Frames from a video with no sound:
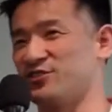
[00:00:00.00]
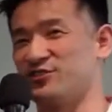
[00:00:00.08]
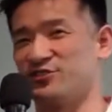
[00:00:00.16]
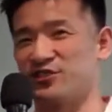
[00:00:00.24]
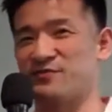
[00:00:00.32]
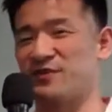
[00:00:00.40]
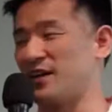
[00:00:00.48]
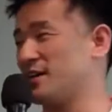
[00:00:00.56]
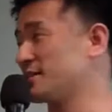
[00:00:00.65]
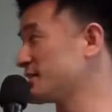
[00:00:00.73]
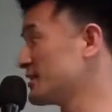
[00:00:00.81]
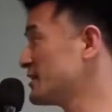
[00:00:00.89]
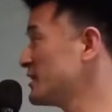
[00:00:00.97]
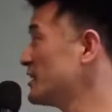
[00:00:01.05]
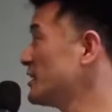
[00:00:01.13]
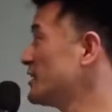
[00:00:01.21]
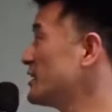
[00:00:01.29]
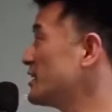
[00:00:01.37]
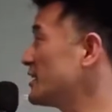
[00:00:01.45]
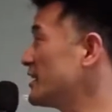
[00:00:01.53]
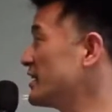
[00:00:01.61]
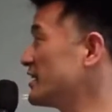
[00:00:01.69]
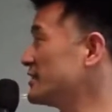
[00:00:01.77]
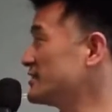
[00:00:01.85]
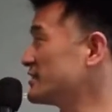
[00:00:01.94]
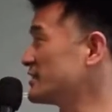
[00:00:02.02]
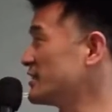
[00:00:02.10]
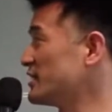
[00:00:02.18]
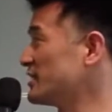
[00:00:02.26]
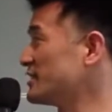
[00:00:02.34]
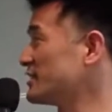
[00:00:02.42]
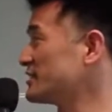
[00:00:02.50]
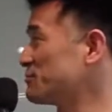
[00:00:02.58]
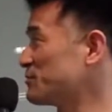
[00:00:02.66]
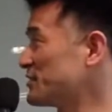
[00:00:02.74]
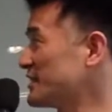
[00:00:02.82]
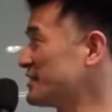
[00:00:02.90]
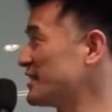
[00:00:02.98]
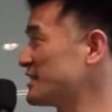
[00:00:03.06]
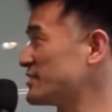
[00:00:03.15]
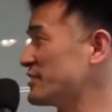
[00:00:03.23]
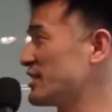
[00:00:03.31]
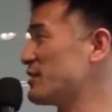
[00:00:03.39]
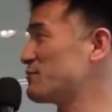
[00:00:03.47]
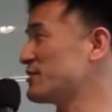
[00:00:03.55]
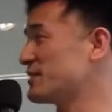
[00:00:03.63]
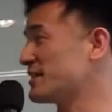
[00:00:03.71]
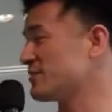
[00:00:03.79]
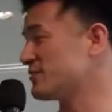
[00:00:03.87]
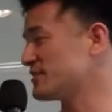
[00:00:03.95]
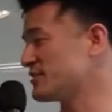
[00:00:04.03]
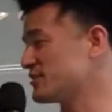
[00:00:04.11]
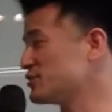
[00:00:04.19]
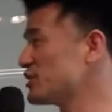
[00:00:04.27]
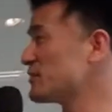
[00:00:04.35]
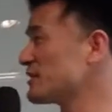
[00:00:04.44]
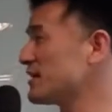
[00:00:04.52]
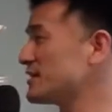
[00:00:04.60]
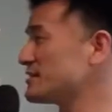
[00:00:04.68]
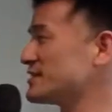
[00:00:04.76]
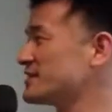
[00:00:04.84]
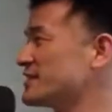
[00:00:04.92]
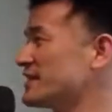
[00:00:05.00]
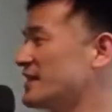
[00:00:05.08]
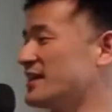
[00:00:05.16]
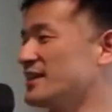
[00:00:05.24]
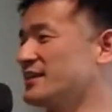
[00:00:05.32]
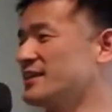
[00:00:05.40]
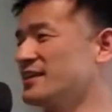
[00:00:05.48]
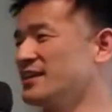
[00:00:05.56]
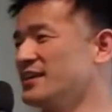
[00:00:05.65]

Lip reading: Dreamcast. And it's a presentation app, it runs on Dreamcast, and